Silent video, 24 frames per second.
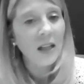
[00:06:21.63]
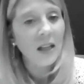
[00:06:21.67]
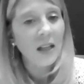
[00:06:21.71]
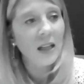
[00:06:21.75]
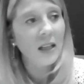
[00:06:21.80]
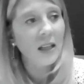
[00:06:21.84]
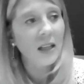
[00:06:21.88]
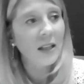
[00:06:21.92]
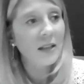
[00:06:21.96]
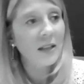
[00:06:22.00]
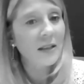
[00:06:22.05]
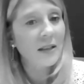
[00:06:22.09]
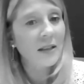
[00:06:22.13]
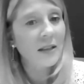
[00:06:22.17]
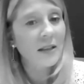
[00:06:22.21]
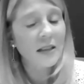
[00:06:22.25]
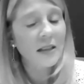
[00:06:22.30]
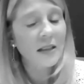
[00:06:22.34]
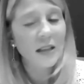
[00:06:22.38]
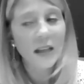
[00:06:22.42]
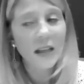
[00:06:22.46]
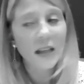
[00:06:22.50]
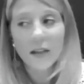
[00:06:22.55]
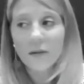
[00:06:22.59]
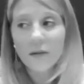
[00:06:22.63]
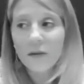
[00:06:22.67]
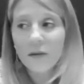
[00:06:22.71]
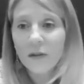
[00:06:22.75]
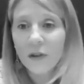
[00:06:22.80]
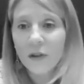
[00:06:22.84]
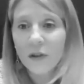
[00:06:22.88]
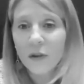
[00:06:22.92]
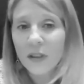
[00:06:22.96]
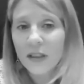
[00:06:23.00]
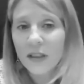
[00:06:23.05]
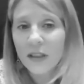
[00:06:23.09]
It
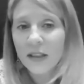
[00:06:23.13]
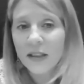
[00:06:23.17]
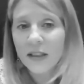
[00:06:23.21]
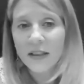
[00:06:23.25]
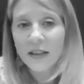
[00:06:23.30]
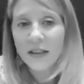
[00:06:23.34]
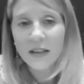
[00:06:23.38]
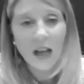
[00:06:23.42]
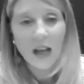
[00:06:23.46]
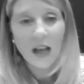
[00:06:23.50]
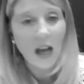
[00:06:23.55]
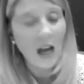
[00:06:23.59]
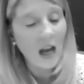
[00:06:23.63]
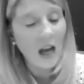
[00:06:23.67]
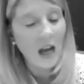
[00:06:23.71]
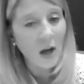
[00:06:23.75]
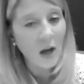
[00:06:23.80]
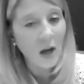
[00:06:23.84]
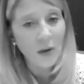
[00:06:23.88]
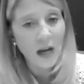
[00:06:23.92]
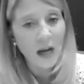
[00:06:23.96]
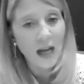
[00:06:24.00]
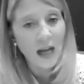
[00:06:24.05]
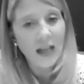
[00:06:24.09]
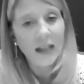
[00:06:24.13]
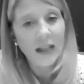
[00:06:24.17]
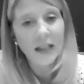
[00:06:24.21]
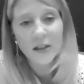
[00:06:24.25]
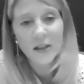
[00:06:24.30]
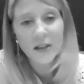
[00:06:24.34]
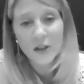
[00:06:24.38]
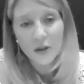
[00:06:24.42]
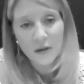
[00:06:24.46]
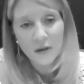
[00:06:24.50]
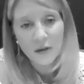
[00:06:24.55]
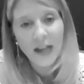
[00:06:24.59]
influenced how I
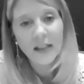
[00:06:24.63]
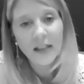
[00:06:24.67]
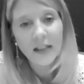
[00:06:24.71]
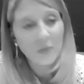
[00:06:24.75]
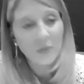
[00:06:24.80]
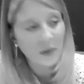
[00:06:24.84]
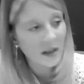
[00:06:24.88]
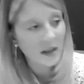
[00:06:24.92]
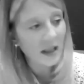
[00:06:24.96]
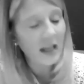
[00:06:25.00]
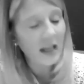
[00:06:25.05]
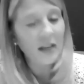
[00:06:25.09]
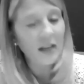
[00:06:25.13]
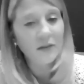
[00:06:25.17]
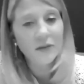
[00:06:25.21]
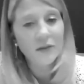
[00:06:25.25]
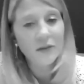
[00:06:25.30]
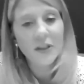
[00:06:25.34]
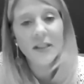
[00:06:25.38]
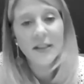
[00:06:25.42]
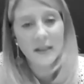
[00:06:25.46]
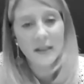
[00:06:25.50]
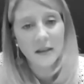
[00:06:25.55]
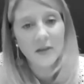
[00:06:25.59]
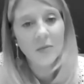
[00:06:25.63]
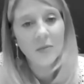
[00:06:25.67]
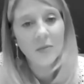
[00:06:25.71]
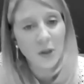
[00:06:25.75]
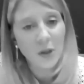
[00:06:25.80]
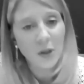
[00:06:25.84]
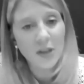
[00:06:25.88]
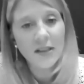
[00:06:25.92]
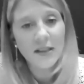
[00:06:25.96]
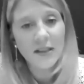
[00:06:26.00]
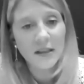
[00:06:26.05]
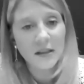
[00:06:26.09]
interact with every single
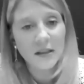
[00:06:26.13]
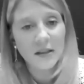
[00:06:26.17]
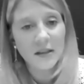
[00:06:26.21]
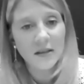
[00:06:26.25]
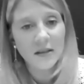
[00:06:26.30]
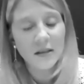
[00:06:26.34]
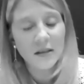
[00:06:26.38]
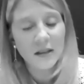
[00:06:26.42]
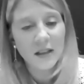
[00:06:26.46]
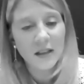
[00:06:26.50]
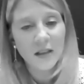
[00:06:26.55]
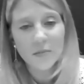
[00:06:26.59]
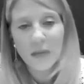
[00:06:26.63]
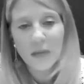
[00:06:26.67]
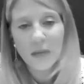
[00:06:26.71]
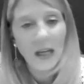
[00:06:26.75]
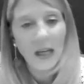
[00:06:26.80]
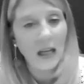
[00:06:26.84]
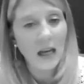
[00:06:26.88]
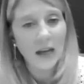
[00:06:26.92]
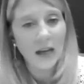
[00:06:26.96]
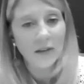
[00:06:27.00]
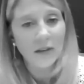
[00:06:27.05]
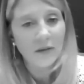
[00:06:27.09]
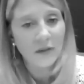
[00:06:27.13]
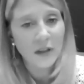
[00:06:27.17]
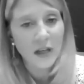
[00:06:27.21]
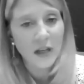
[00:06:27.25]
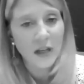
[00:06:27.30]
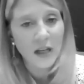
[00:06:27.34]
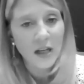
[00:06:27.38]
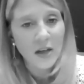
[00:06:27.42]
person in my life,